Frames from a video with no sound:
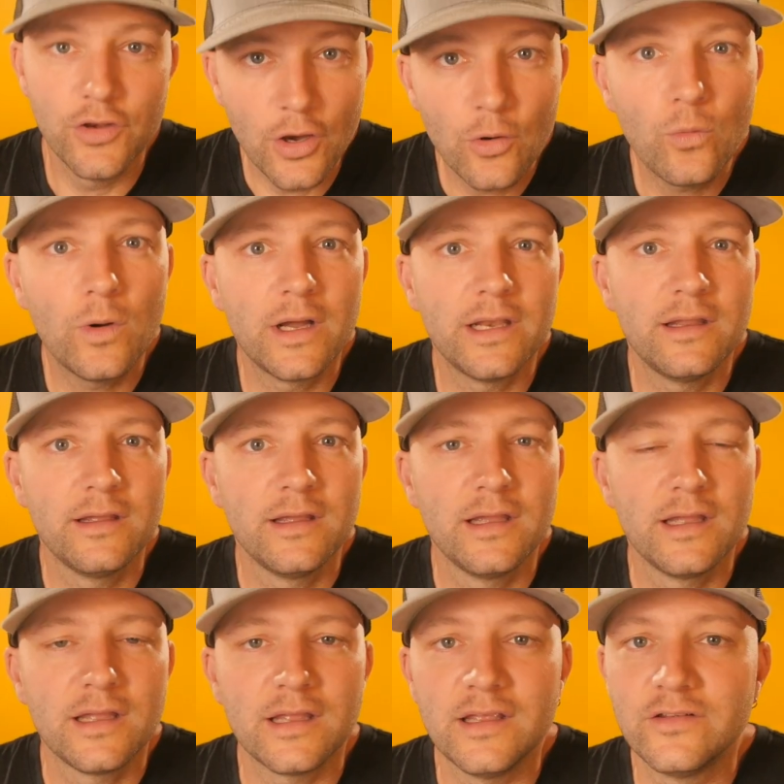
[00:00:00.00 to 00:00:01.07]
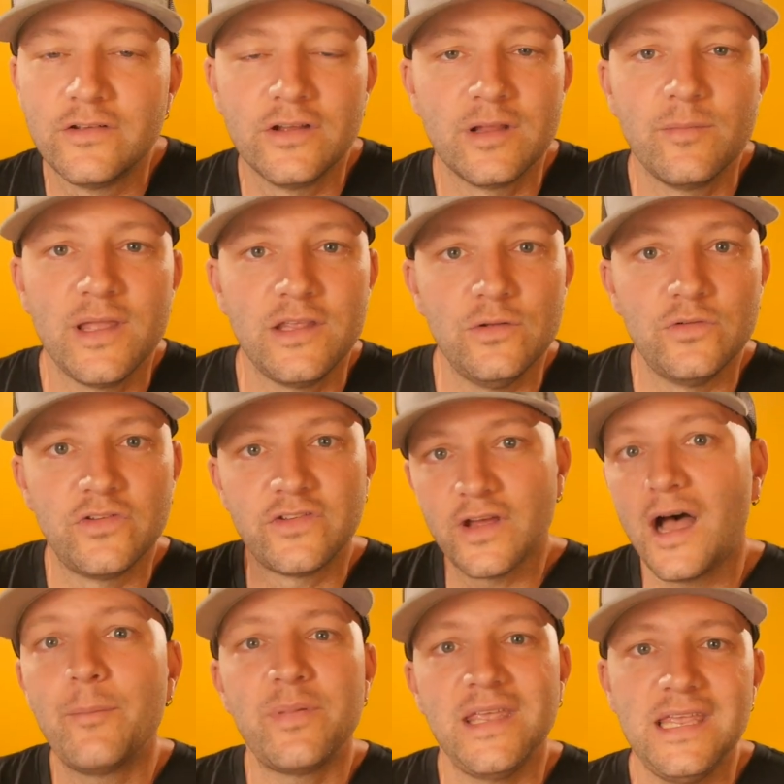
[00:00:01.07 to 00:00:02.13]
No one is going to make you
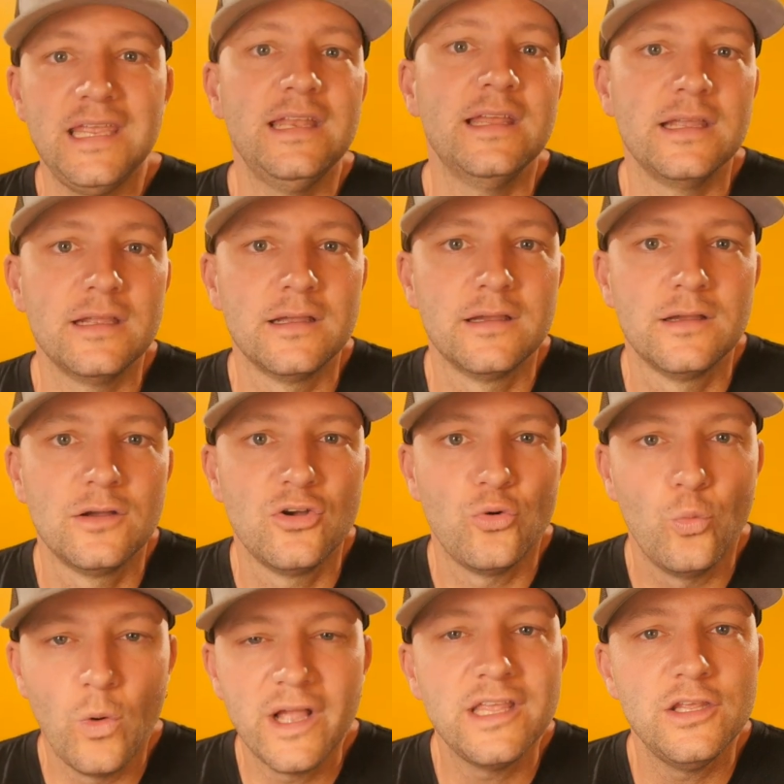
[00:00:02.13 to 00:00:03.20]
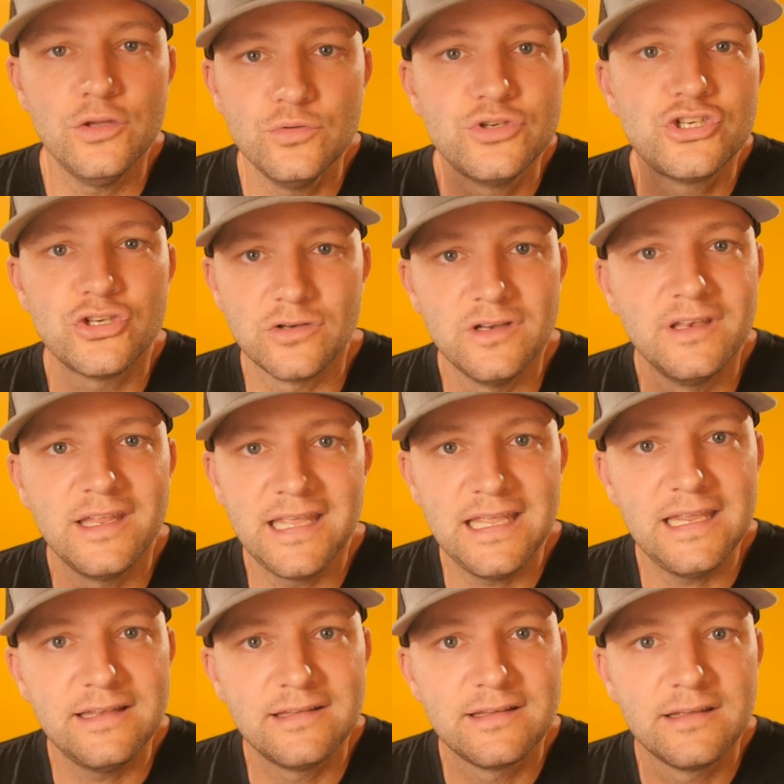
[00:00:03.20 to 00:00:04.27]
stop eating what you
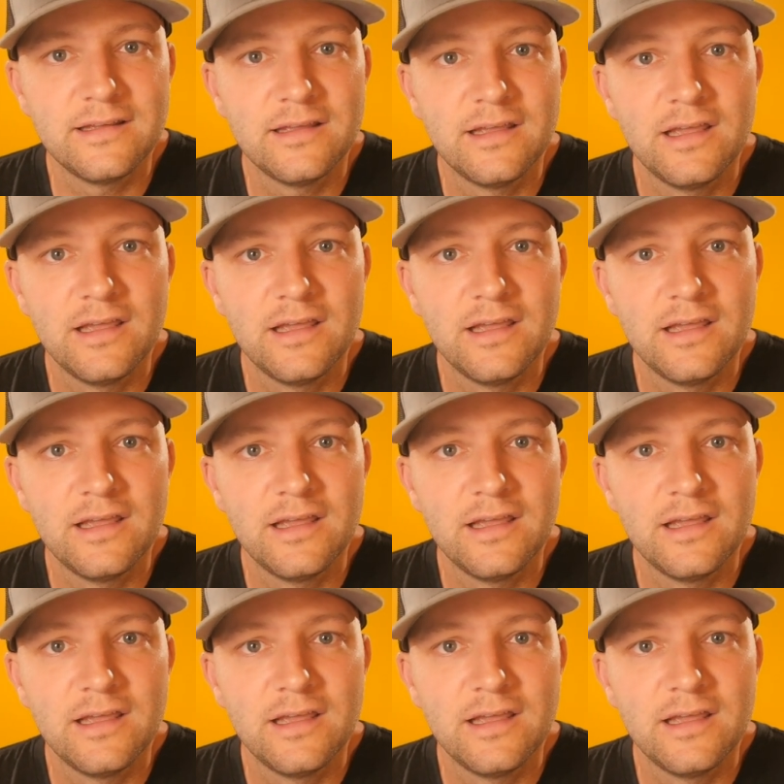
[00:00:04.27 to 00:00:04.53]
shouldn't eat.